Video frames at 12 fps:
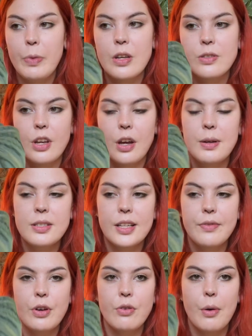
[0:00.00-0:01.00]
So instead
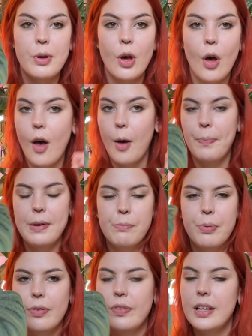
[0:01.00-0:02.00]
of it growing up, it
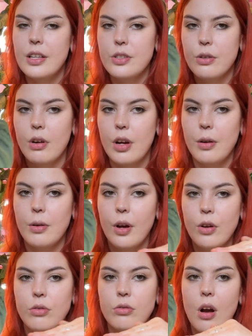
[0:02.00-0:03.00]
prefers to grow
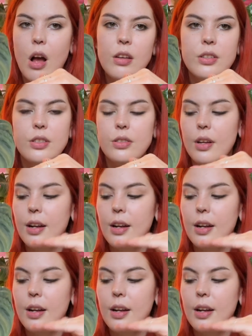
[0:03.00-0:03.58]
across.